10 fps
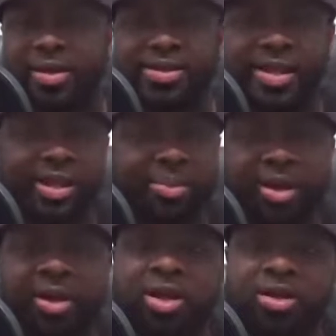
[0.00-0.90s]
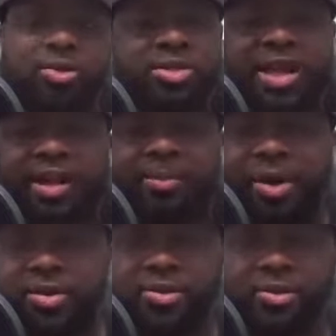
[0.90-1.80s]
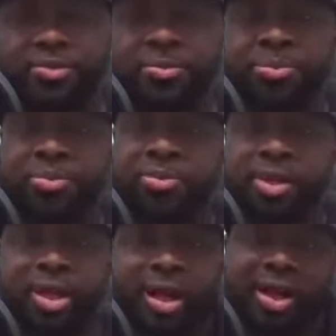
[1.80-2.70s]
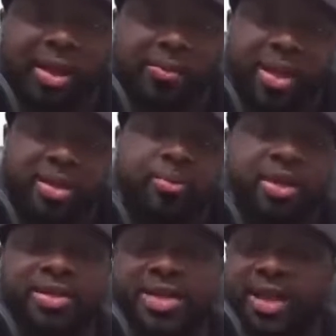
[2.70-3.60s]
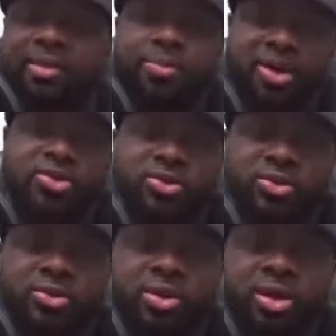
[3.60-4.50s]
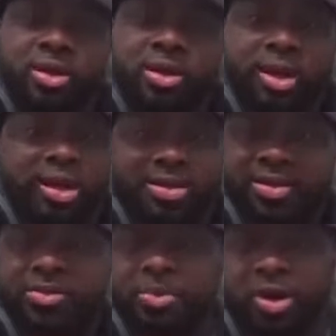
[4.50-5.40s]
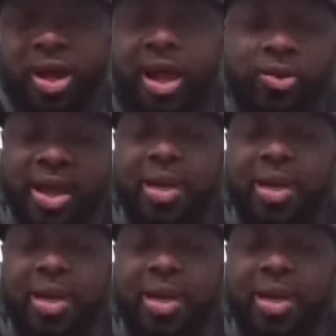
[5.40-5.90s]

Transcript: there and take it don't take it personal. It ain't meant to be taken personal. It's a sport. I don't